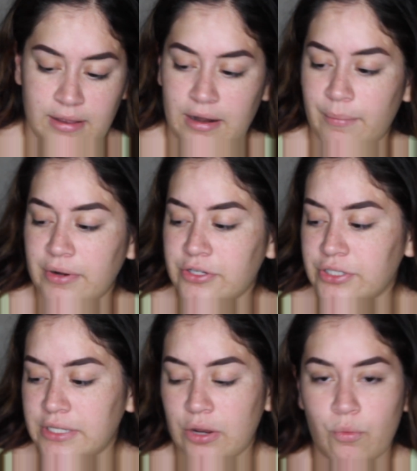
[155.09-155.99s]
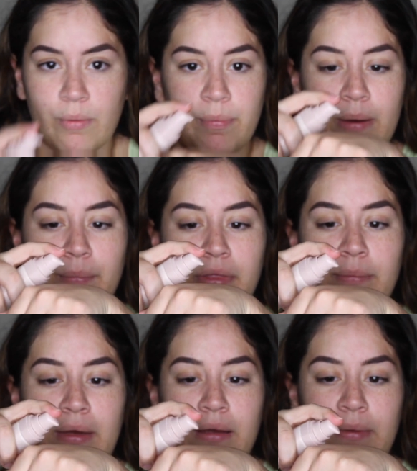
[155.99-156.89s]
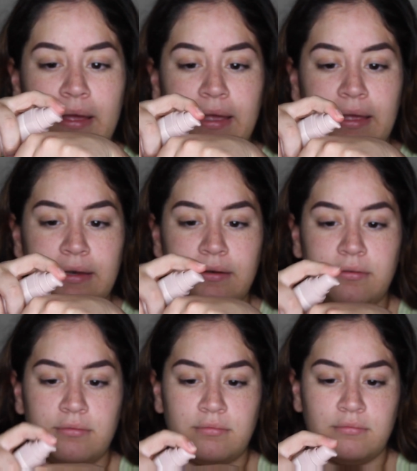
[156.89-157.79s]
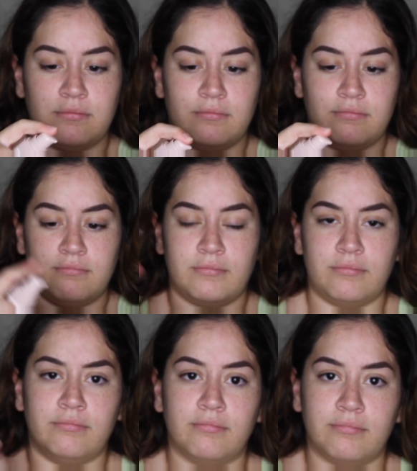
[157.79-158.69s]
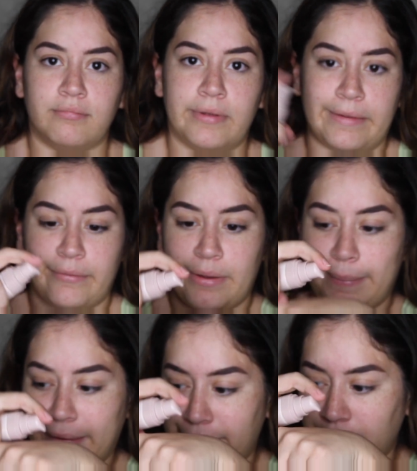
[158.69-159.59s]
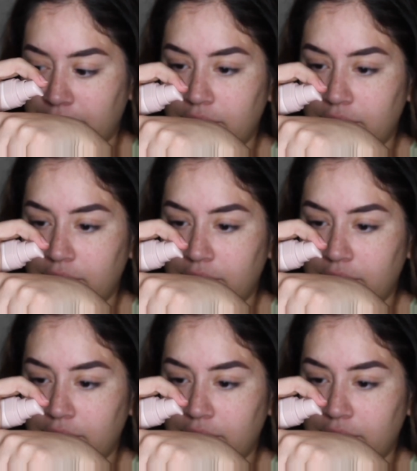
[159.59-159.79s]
Now I'm going to just take one pump on the back of my hand. Won't come out.